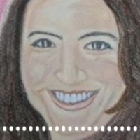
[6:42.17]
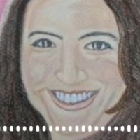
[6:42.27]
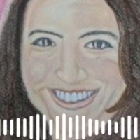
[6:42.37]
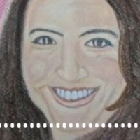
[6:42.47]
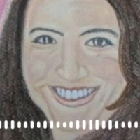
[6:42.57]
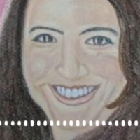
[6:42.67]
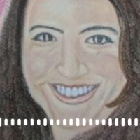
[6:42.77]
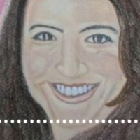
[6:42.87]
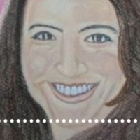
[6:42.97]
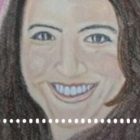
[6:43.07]
yeah,
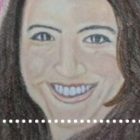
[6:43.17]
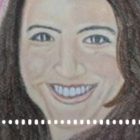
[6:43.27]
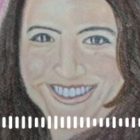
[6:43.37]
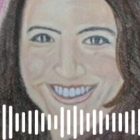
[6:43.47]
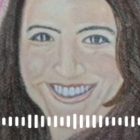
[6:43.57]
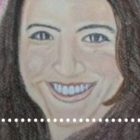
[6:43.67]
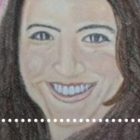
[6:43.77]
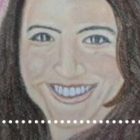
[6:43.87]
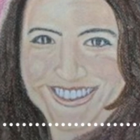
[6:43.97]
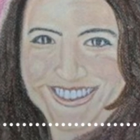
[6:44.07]
really. So
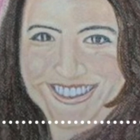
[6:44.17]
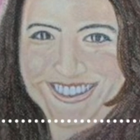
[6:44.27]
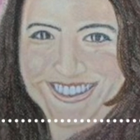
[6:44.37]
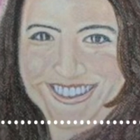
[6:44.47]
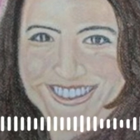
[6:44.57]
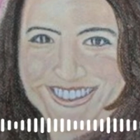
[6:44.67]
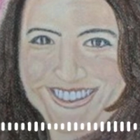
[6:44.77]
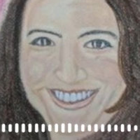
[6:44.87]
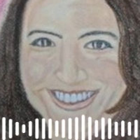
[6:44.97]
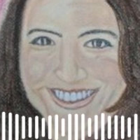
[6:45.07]

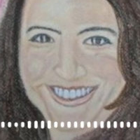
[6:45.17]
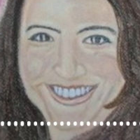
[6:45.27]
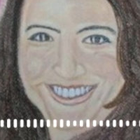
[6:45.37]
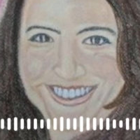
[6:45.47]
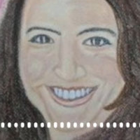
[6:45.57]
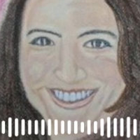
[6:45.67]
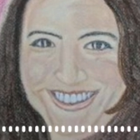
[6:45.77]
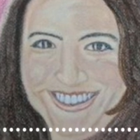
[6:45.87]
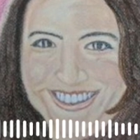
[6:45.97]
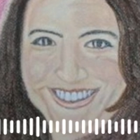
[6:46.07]
instead, look
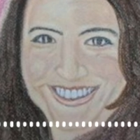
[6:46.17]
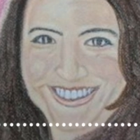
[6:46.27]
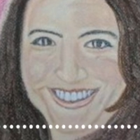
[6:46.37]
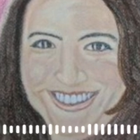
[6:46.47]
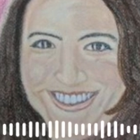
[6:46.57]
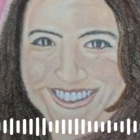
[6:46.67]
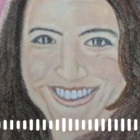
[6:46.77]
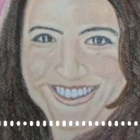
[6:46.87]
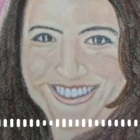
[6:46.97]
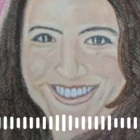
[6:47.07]
within.
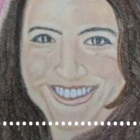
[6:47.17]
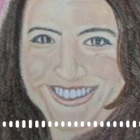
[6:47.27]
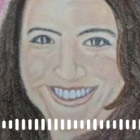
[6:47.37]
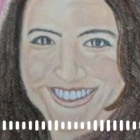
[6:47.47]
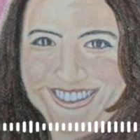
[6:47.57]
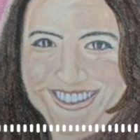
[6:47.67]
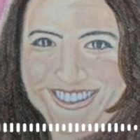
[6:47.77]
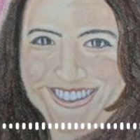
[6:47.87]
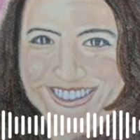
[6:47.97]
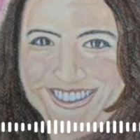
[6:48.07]
Trust your
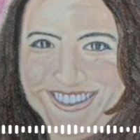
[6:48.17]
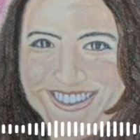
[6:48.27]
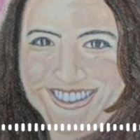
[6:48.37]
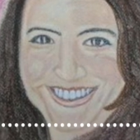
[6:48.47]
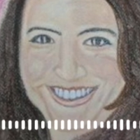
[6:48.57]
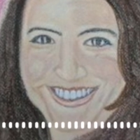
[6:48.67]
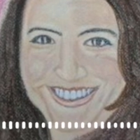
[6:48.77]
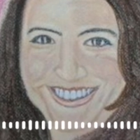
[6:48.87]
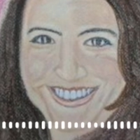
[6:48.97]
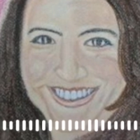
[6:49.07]
intuition
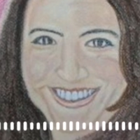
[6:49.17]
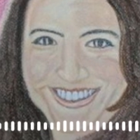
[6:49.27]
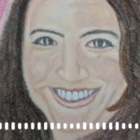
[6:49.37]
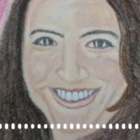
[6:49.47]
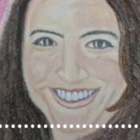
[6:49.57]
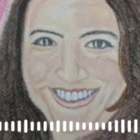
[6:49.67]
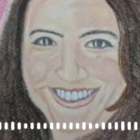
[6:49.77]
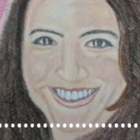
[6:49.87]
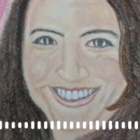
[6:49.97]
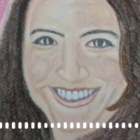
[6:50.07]
on Wednesday and
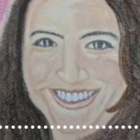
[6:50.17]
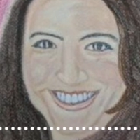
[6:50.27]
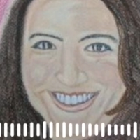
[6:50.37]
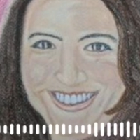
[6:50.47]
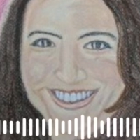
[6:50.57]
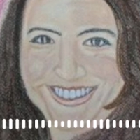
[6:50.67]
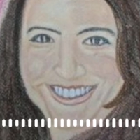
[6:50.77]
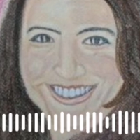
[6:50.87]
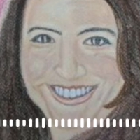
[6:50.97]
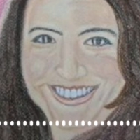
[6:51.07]
Thursday. It will
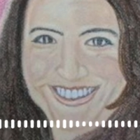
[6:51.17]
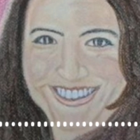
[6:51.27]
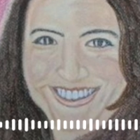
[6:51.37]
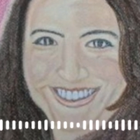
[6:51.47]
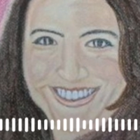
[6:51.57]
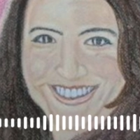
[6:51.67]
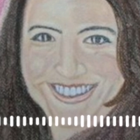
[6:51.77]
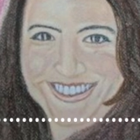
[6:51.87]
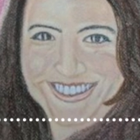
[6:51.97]
not let you down.